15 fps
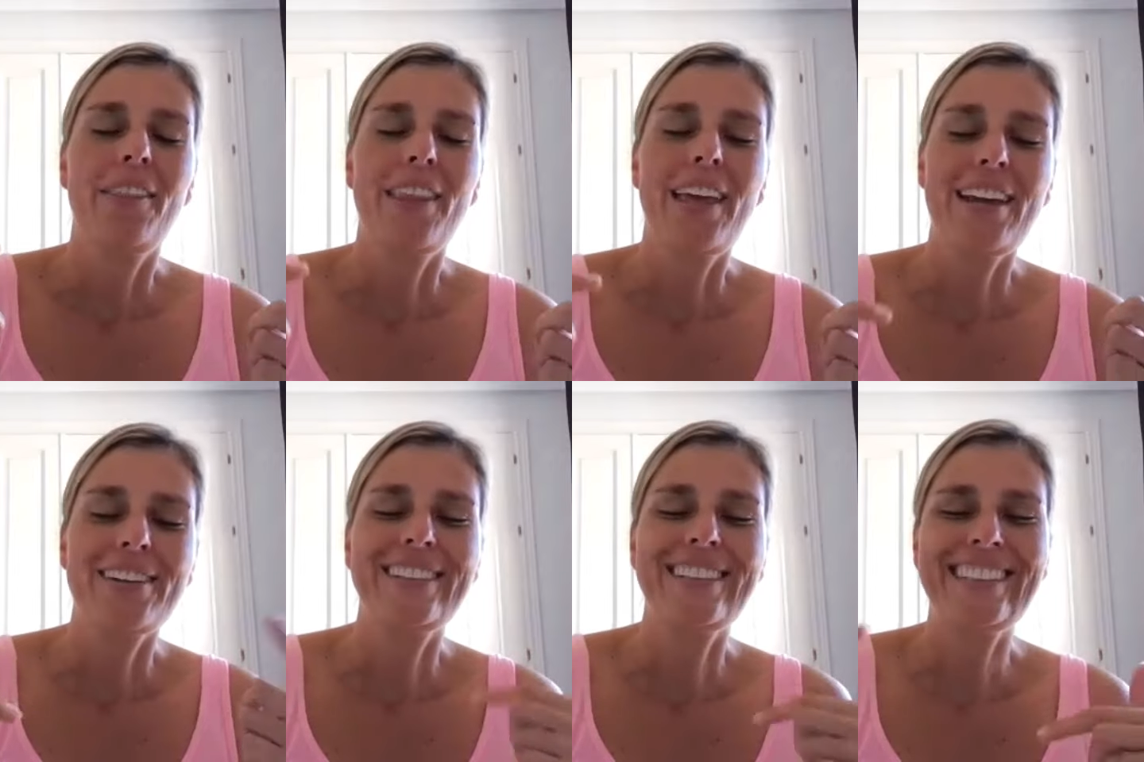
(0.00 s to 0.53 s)
And
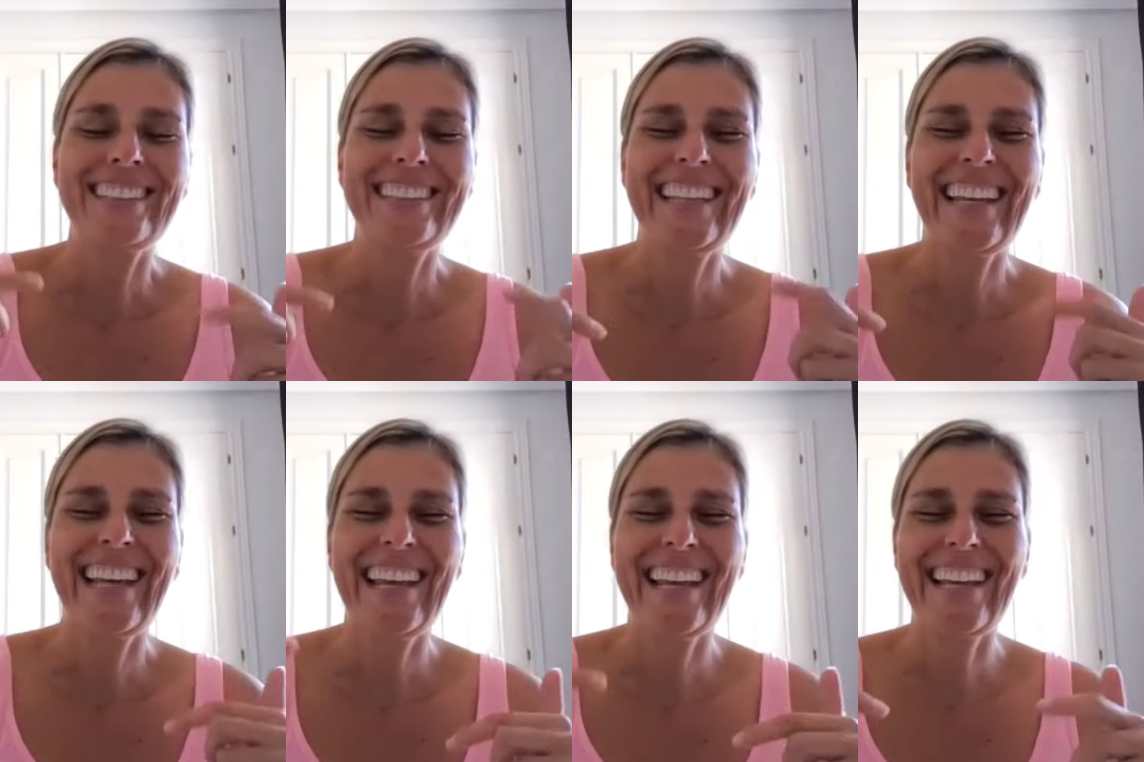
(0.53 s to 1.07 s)
they're
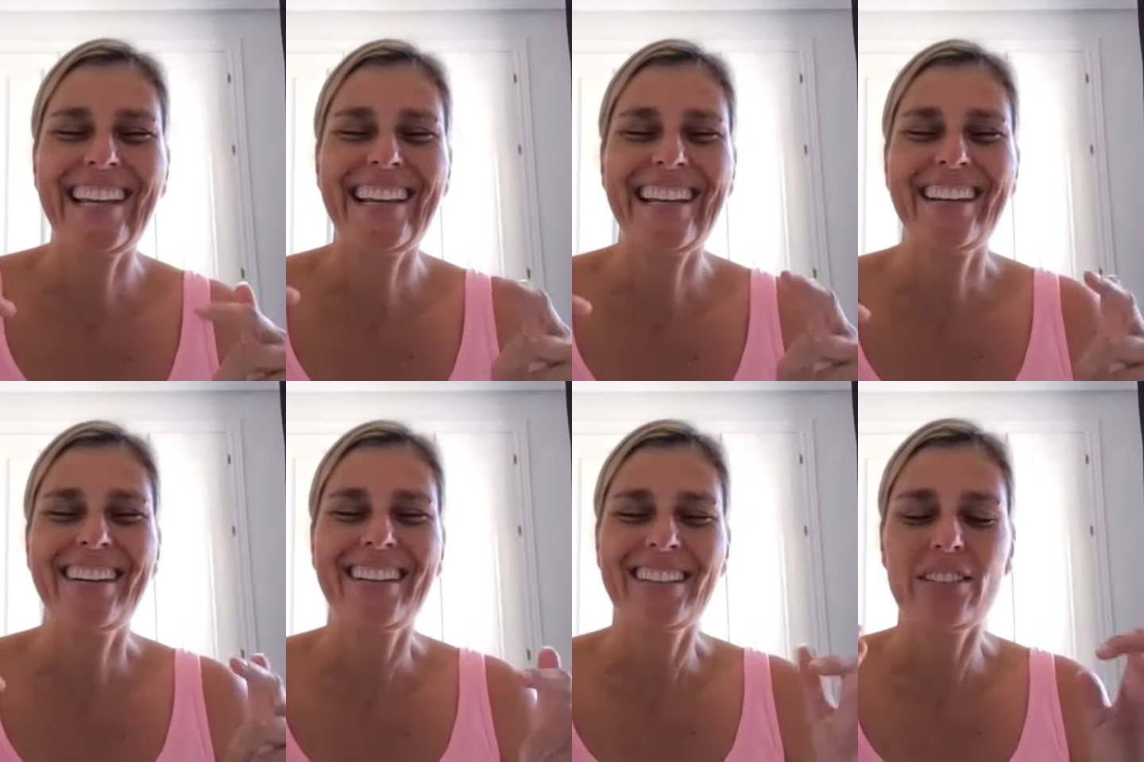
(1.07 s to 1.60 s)
just
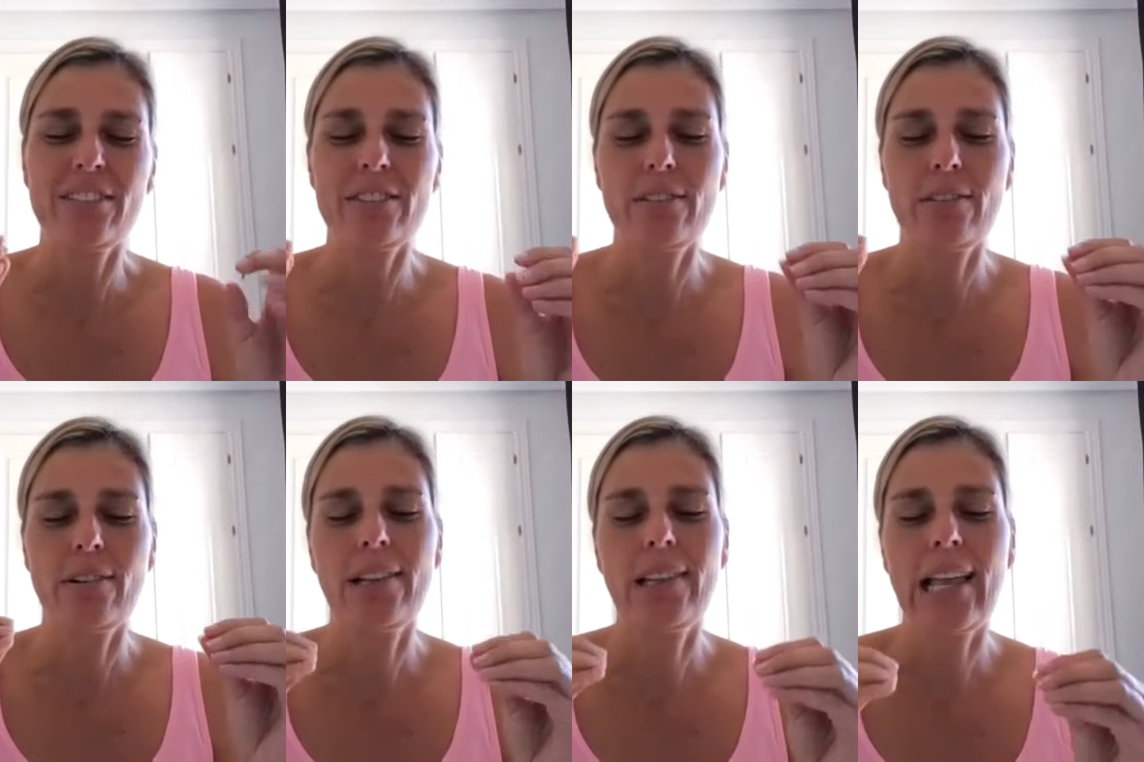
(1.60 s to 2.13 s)
saying, just
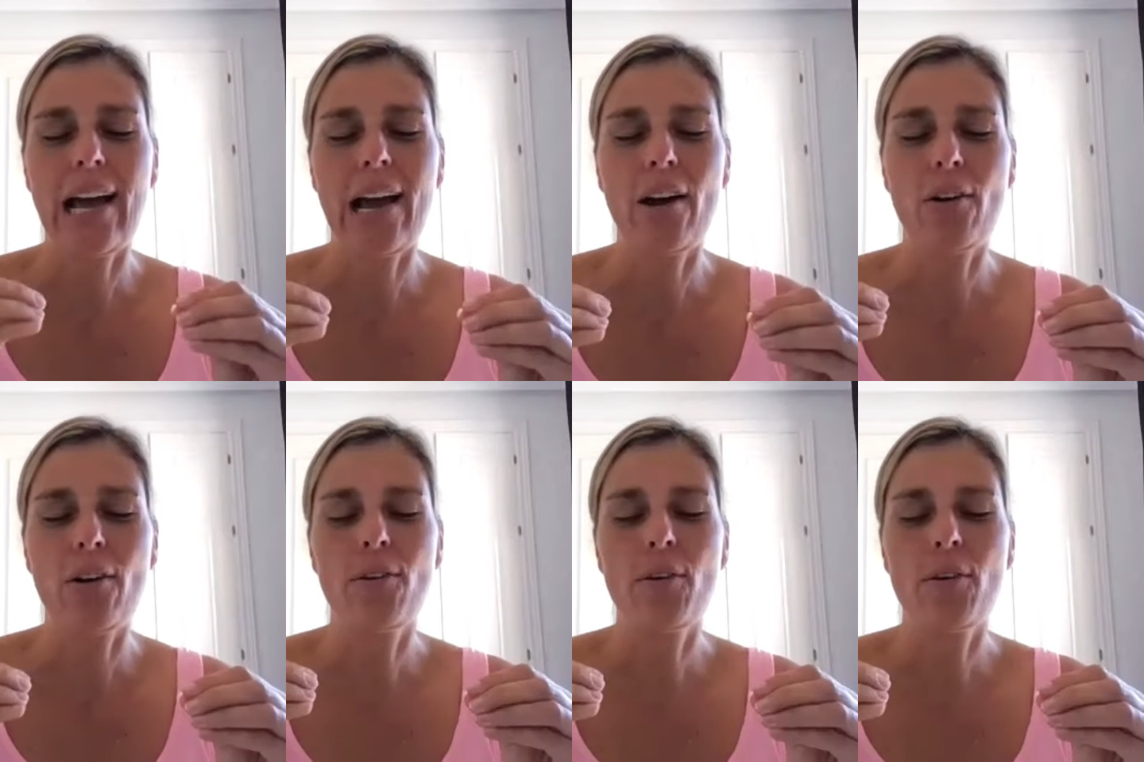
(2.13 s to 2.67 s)
to
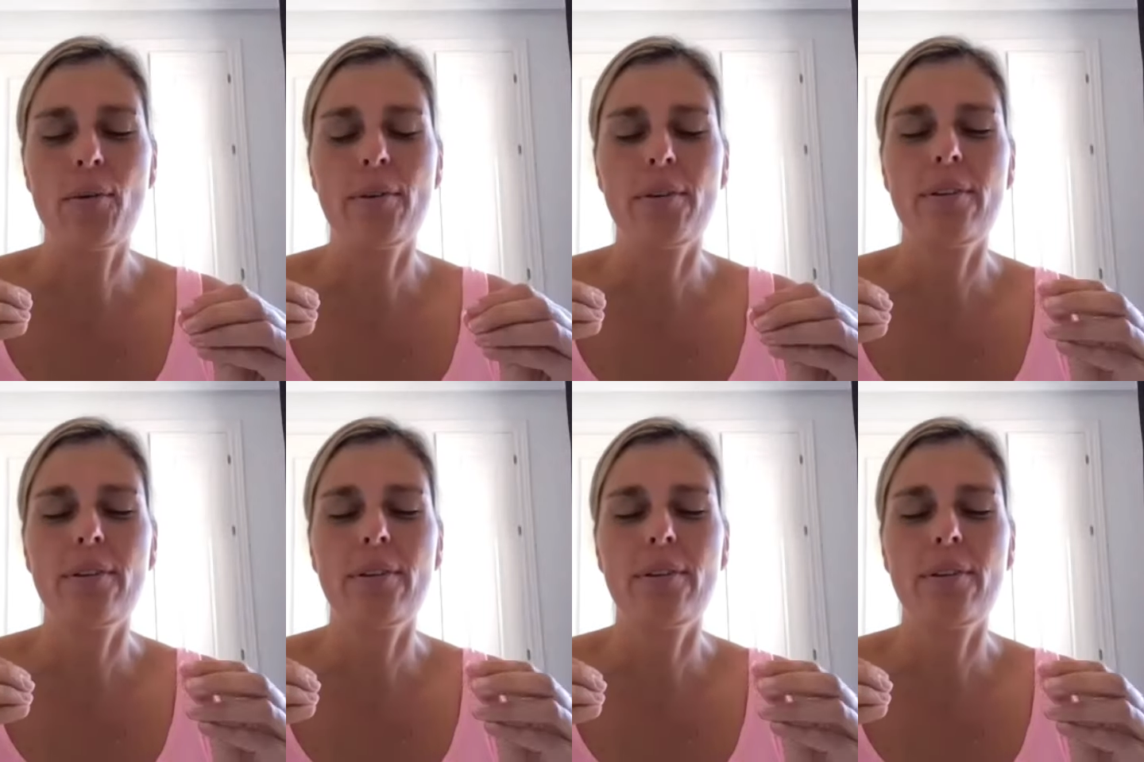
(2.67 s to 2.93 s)
allow